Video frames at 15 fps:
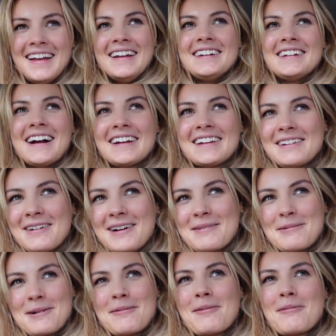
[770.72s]
Jaguar are
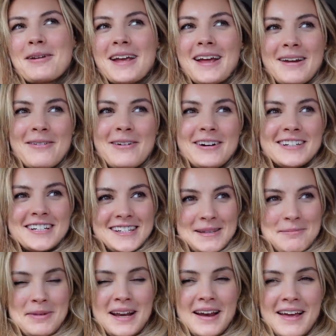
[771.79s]
probably gonna watch this
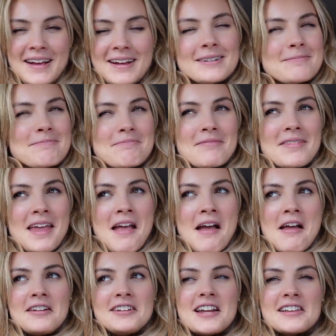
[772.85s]
and be like,
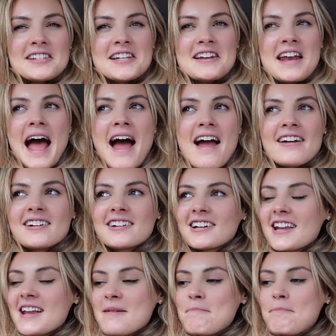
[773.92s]
doesn't
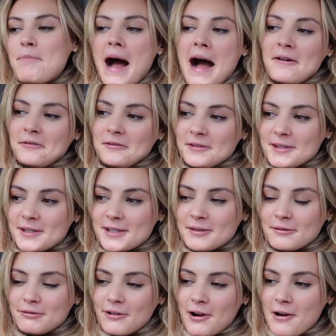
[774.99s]
actually bounce
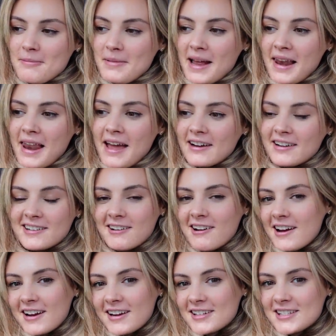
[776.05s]
from
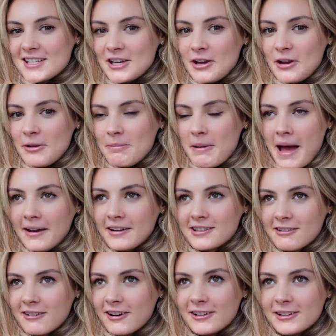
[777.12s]
electric to
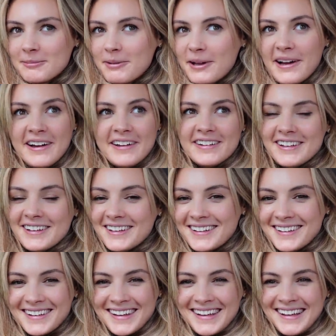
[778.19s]
petrol, but
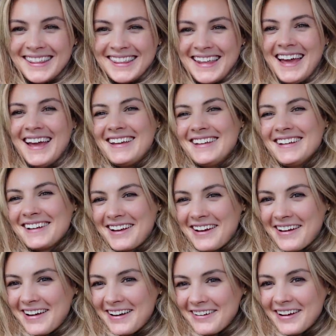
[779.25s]
there you
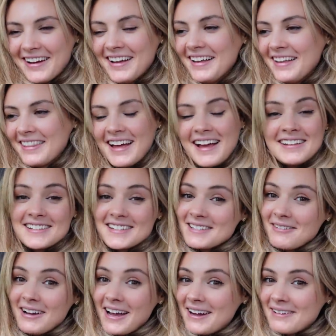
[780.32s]
go. That's the
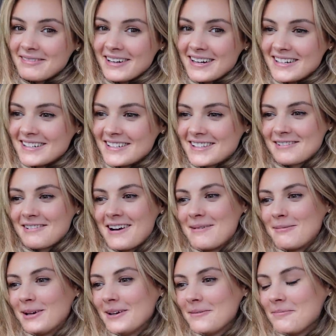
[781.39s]
way I'm gonna
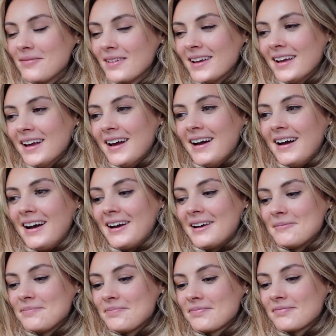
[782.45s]
describe it.
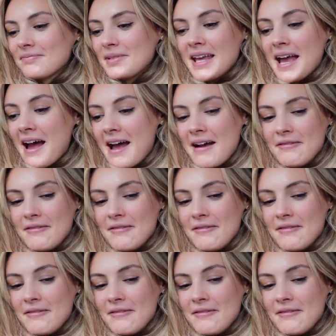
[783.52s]
But yeah, I